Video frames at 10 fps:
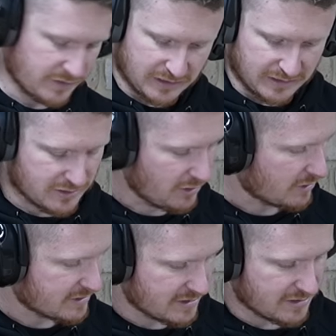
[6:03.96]
its
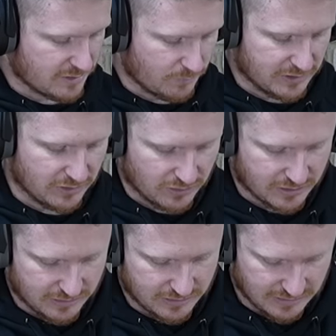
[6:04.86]
locking system. When you
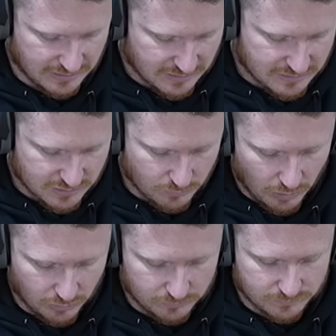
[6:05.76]
look at the
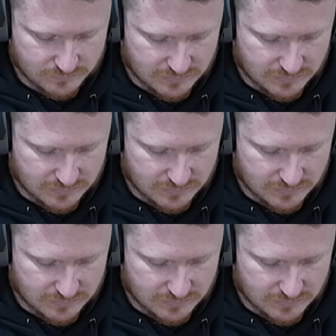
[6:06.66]
DeWalt,